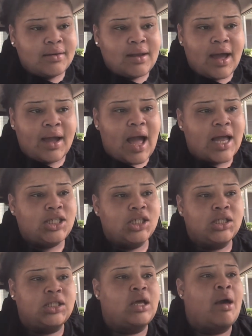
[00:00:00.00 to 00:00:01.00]
Like I
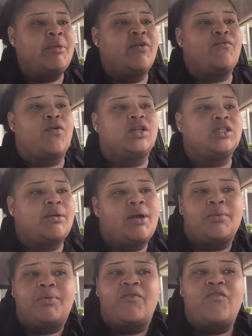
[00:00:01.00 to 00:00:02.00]
just I'm in front of
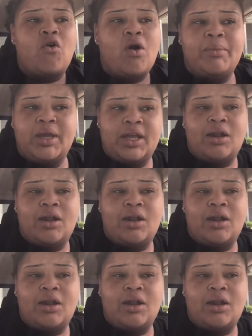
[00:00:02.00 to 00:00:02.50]
somebody performing